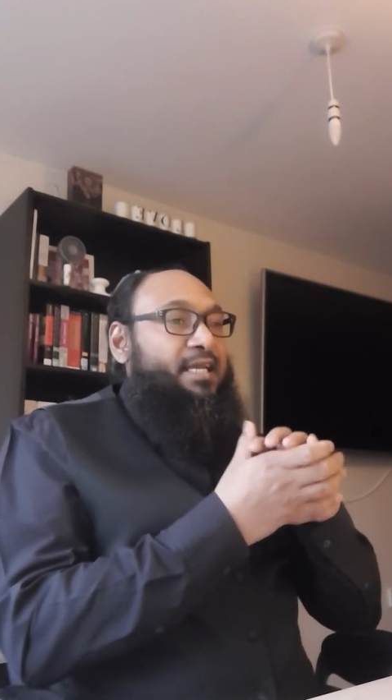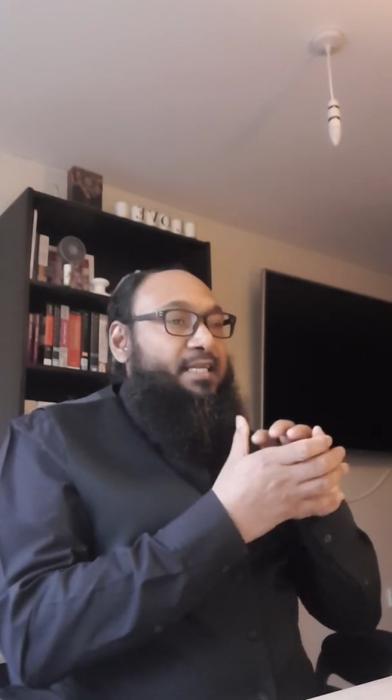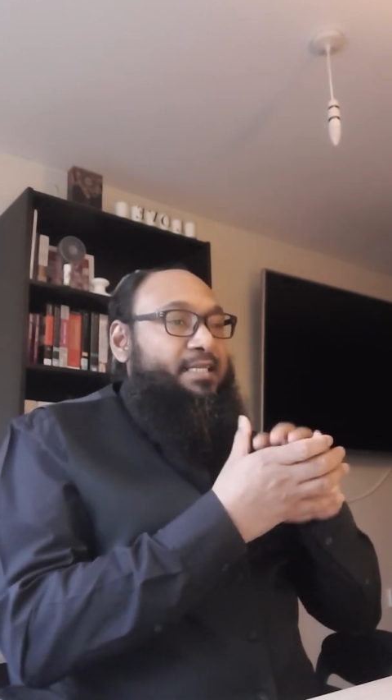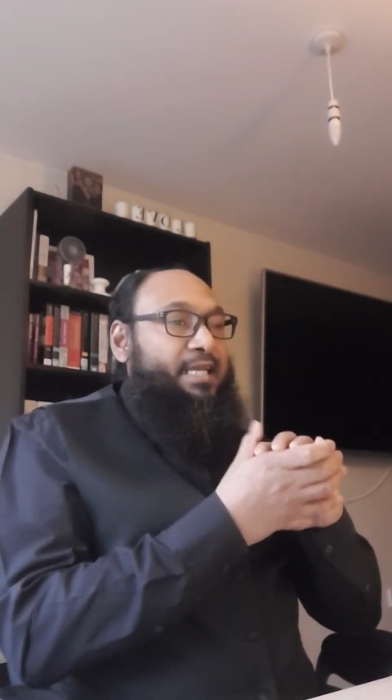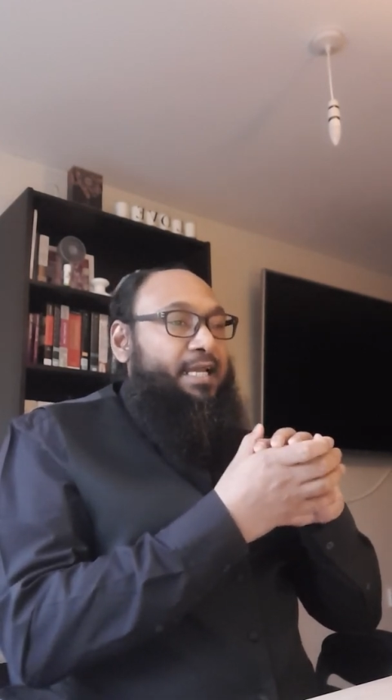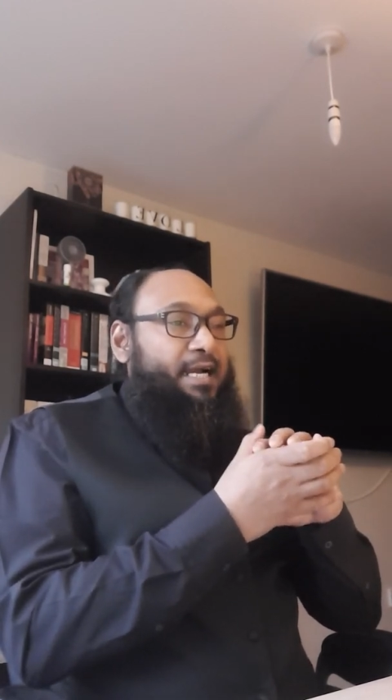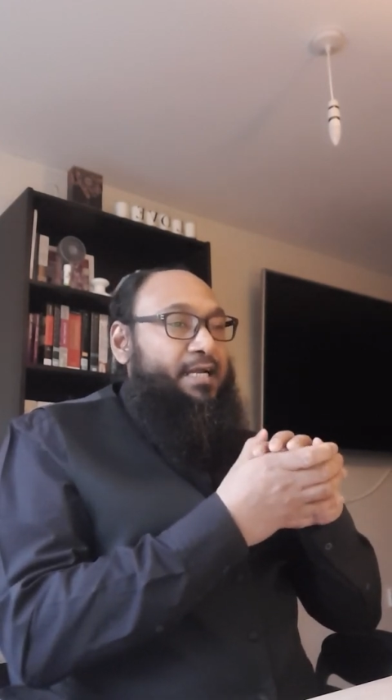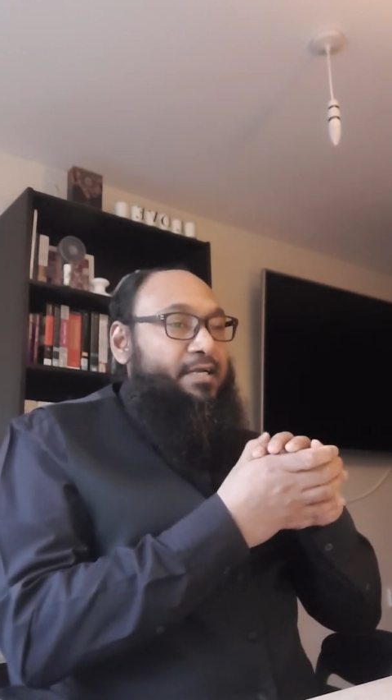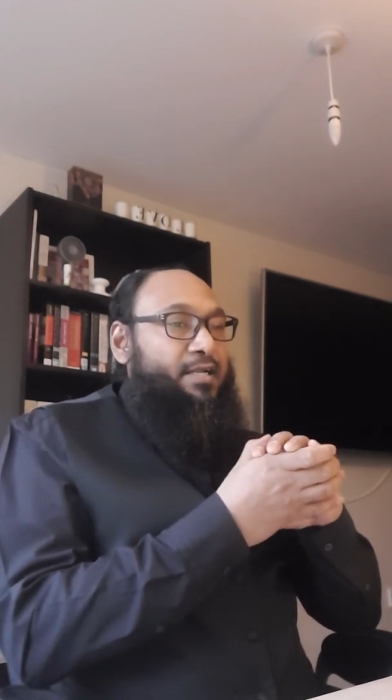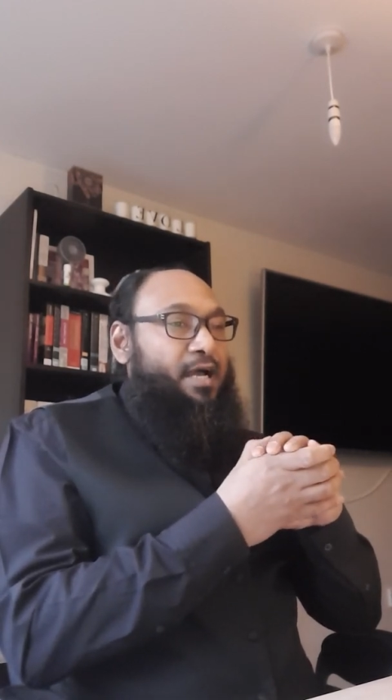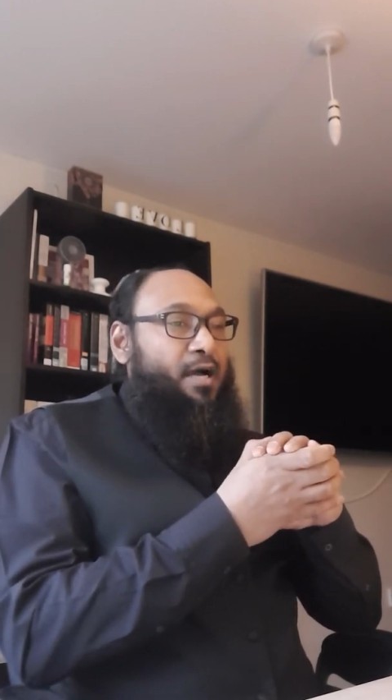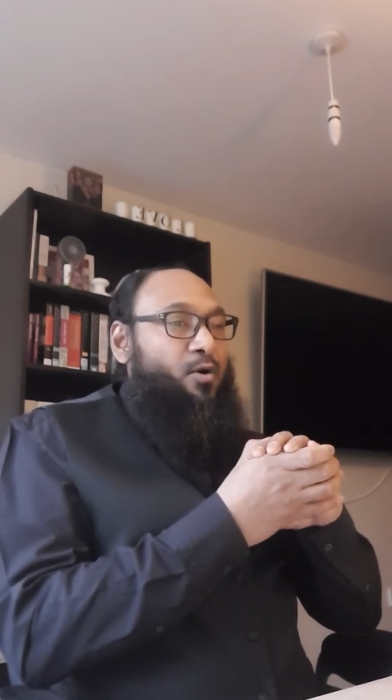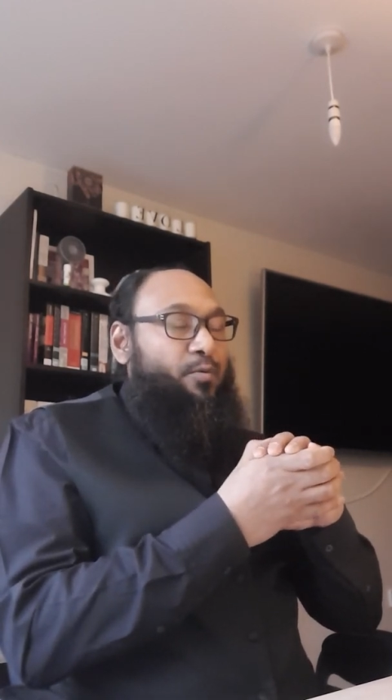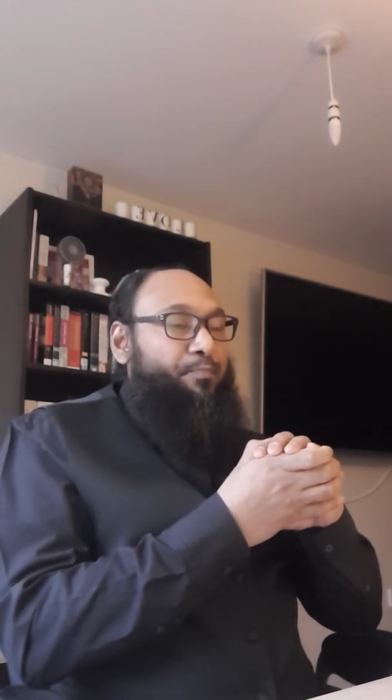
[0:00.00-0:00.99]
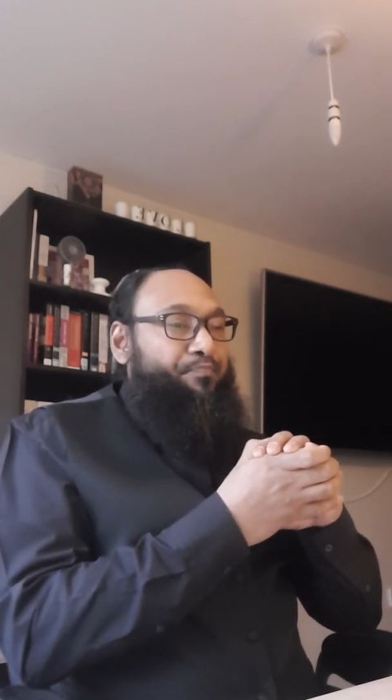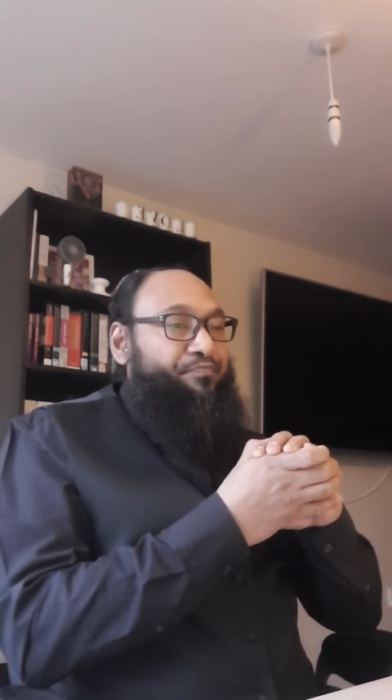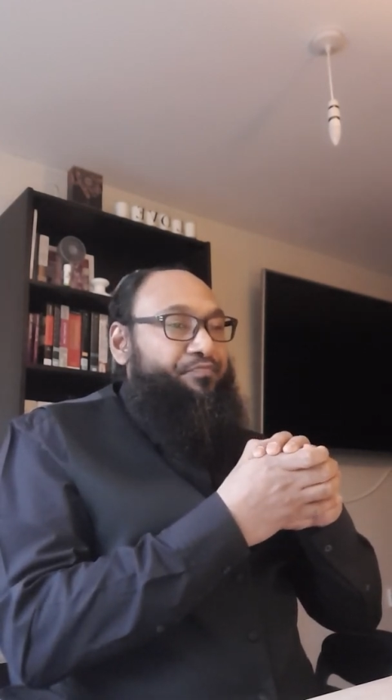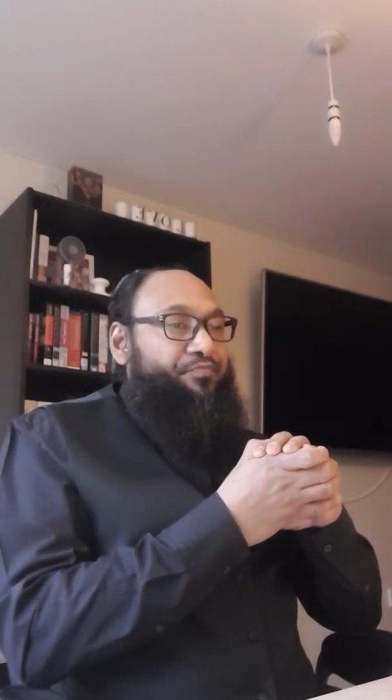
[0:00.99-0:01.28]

They are now